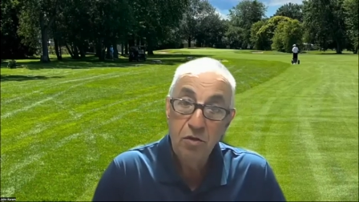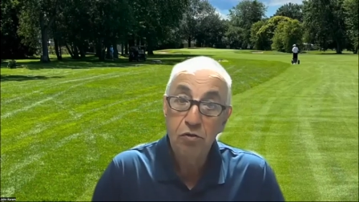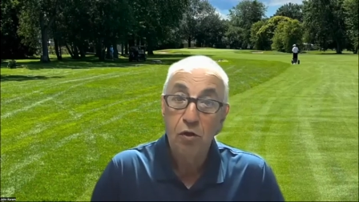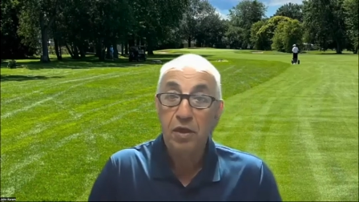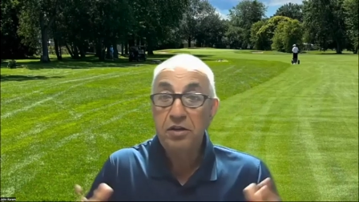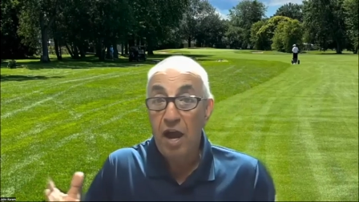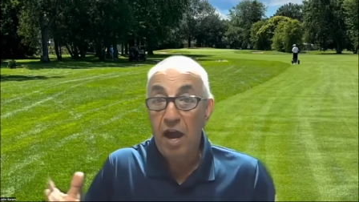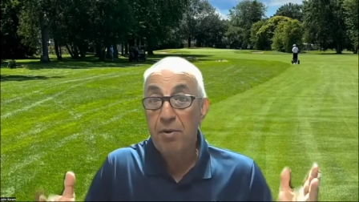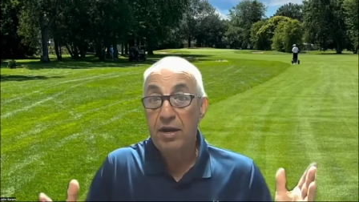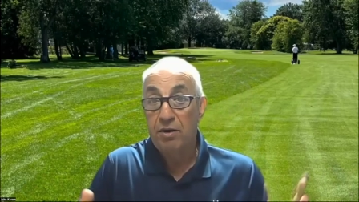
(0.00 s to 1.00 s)
So the
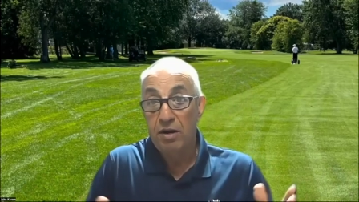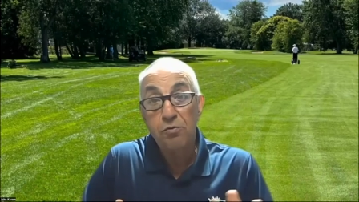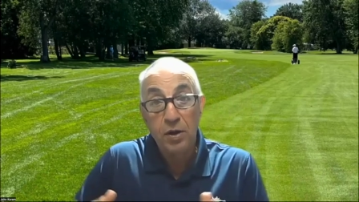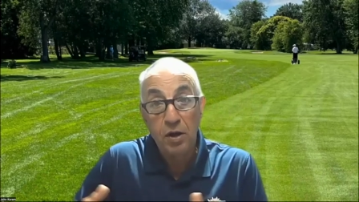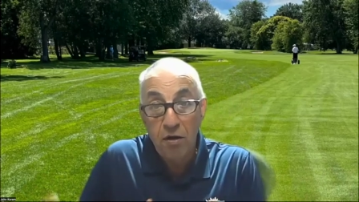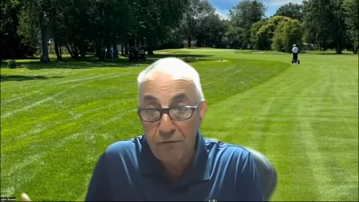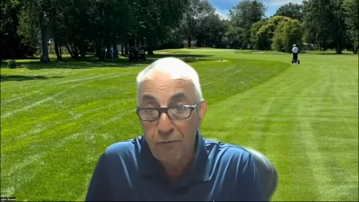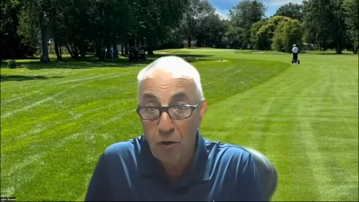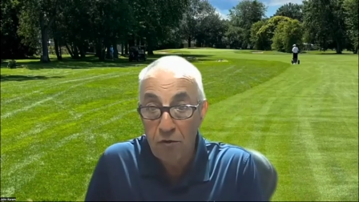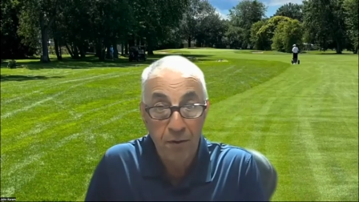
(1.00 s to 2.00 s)
tiebreaker is we go to the
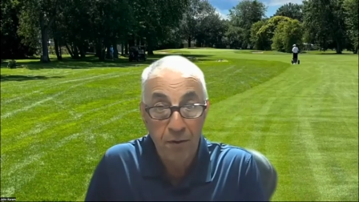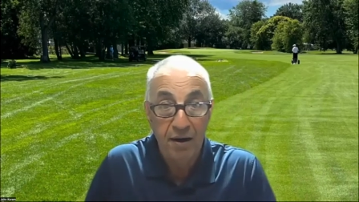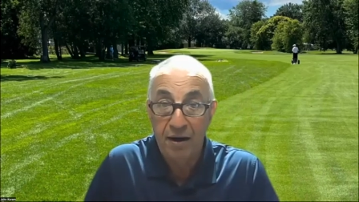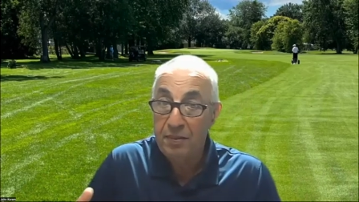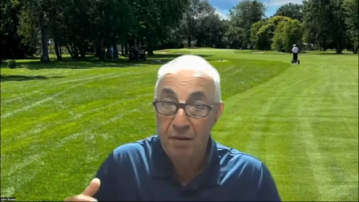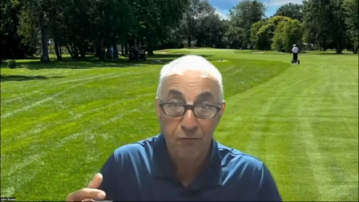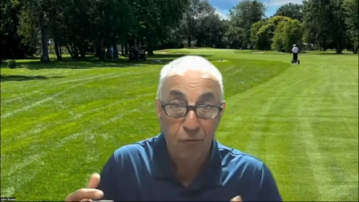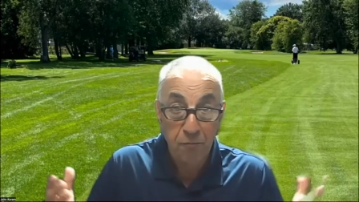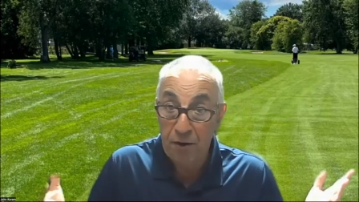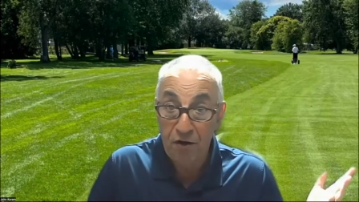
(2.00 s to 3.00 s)
fourth player, and the
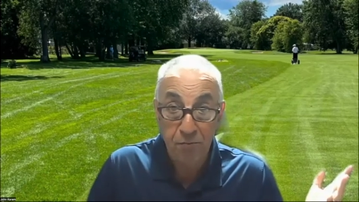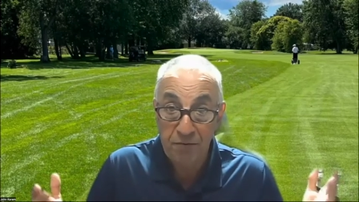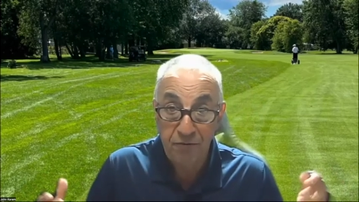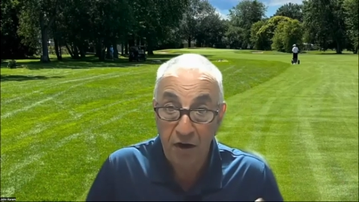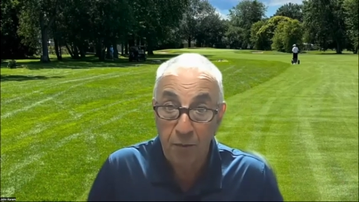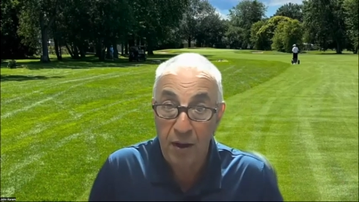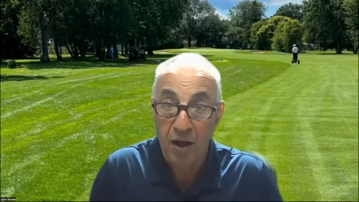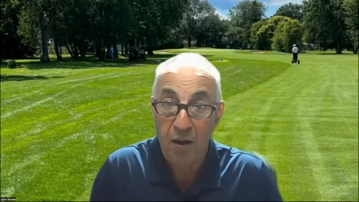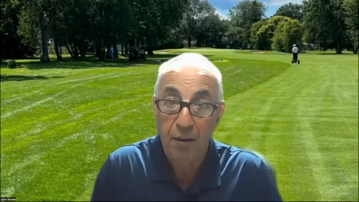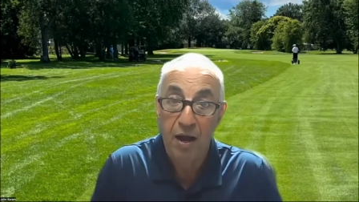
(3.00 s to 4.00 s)
fourth player has played very well.